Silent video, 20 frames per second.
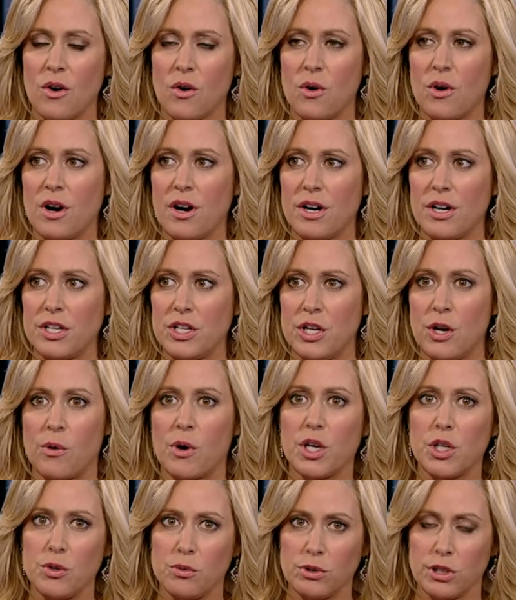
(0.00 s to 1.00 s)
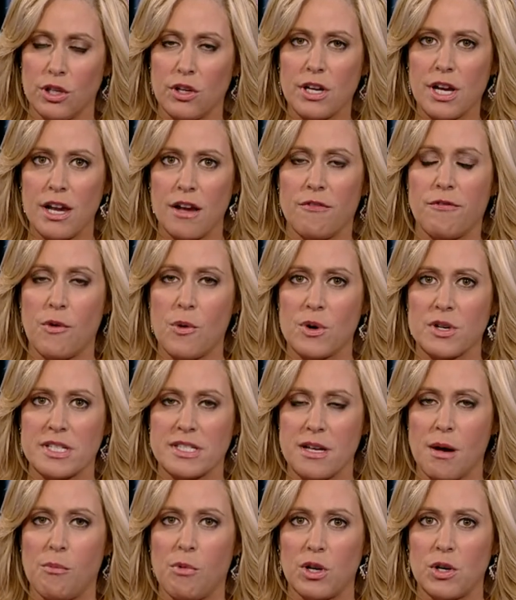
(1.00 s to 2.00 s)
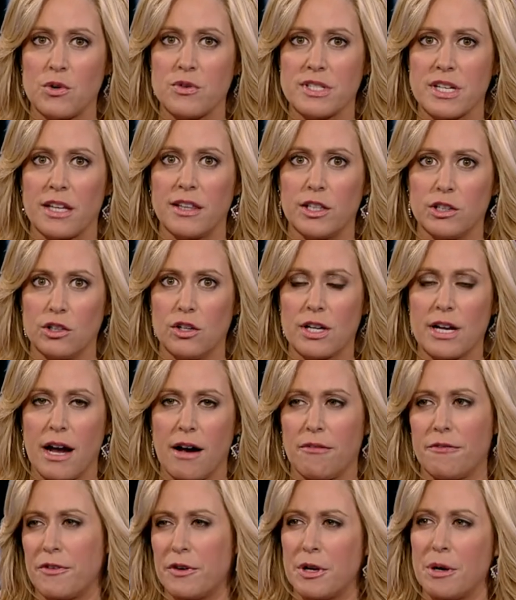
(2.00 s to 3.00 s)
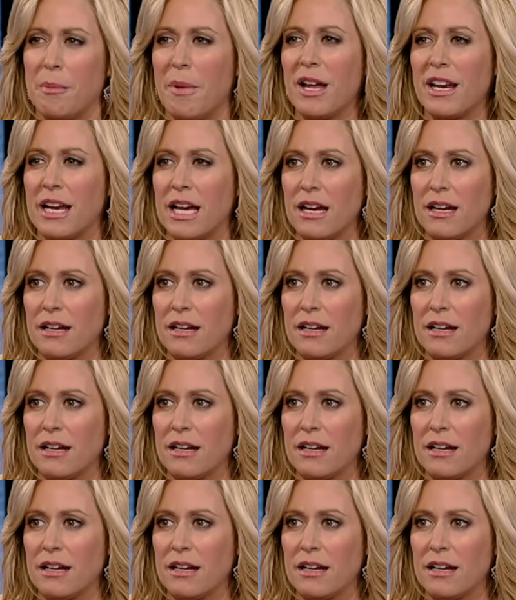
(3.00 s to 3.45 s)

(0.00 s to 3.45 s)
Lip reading: Or, you know, are you looking for someone who's on the lookout for your money?